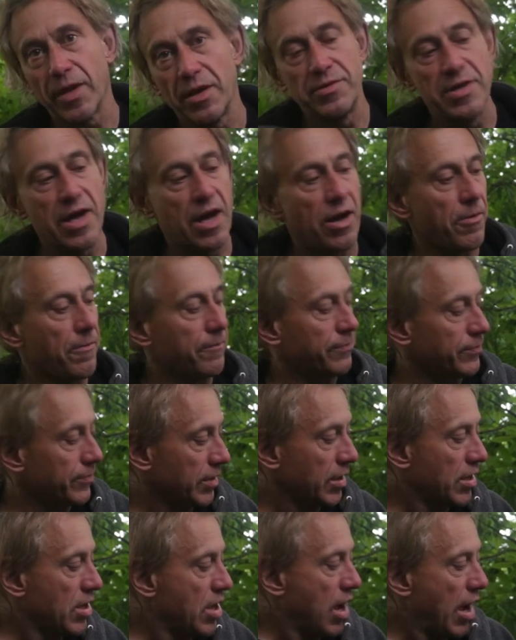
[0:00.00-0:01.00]
That's now,
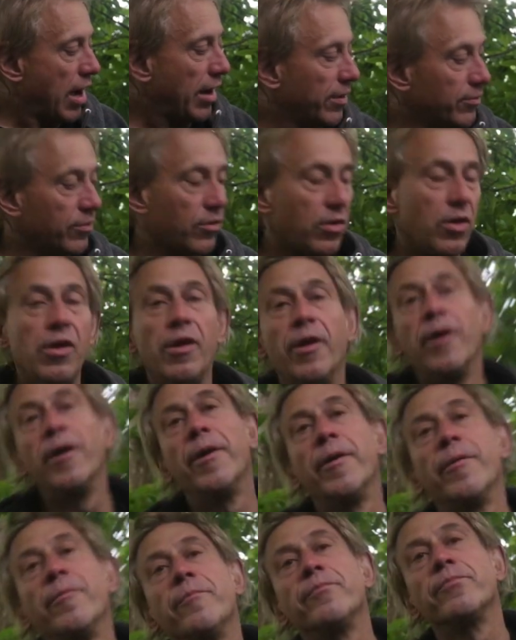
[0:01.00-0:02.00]
awesome. Has it
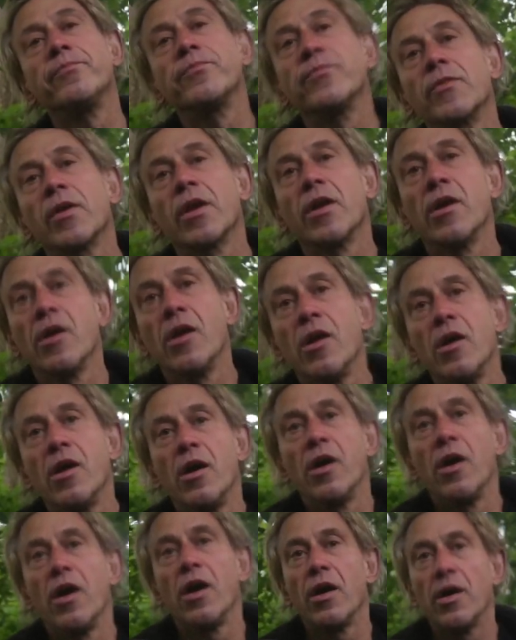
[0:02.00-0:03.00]
gotten better for you, would you
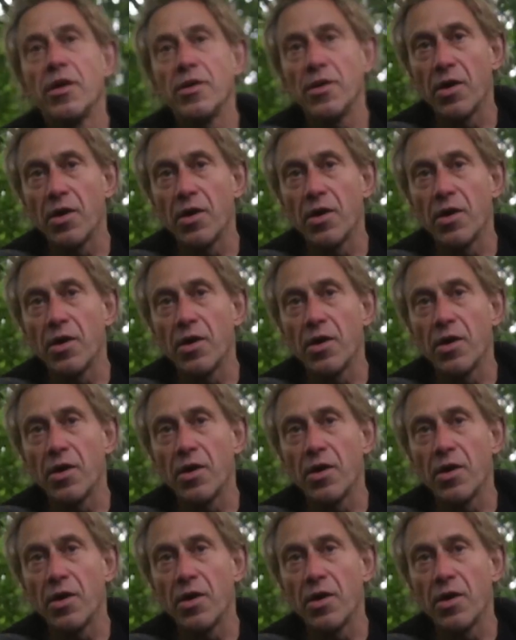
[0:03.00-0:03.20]
say?